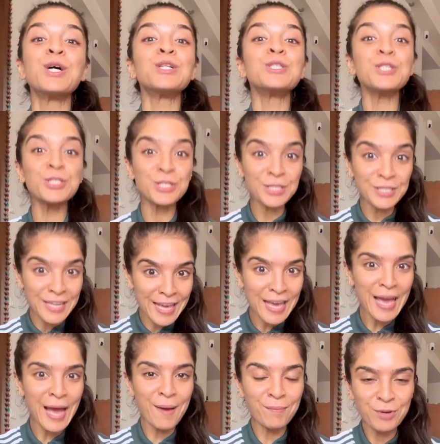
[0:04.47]
So today
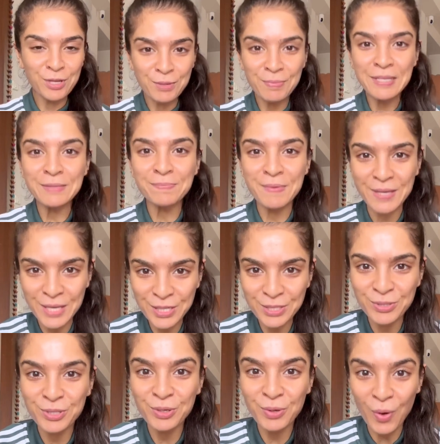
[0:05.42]
I'm going to be speaking
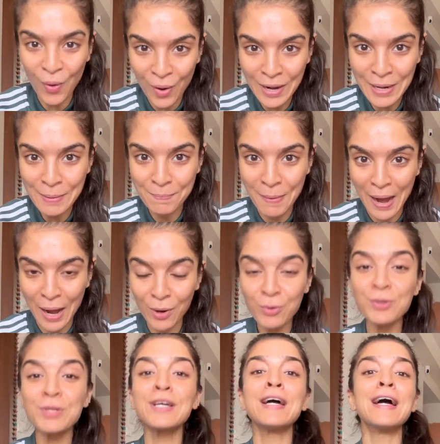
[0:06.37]
to you all
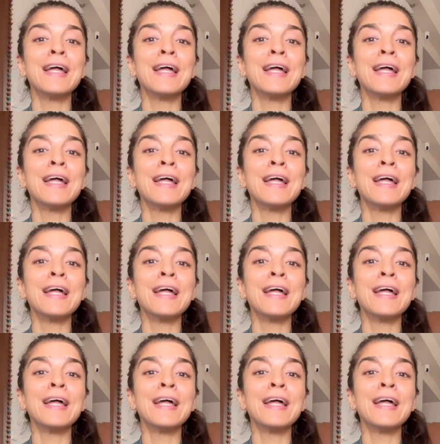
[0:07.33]
about